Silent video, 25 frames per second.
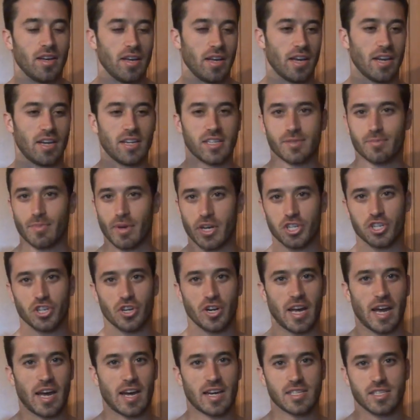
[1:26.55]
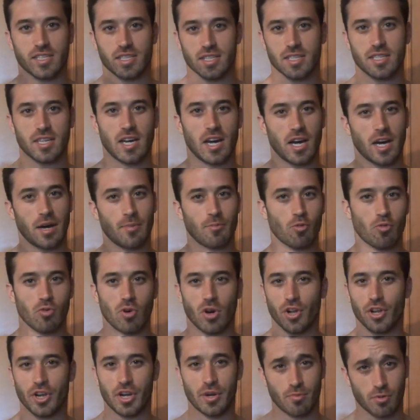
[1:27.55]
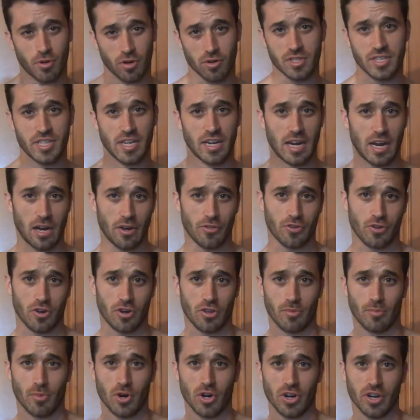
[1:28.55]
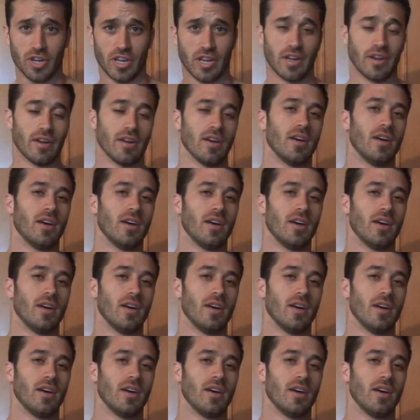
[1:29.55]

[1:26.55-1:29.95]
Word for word: It is measured as the top quality protein out there on the market.